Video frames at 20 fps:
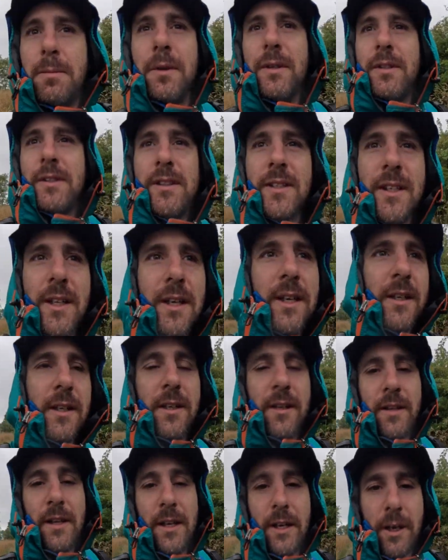but
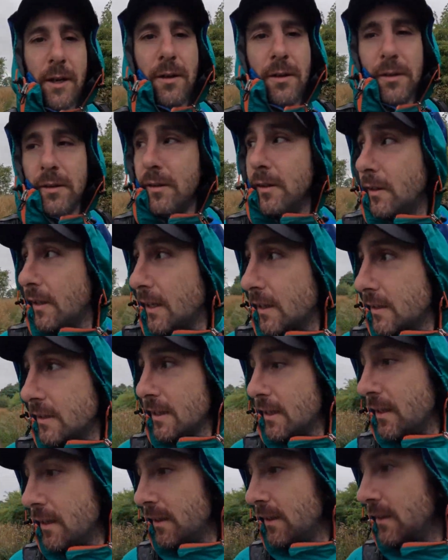there you go, that's
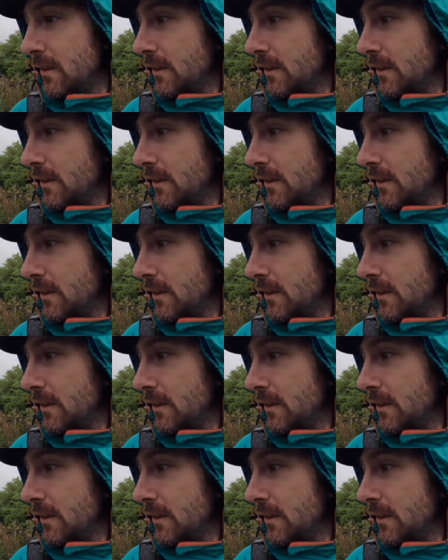that.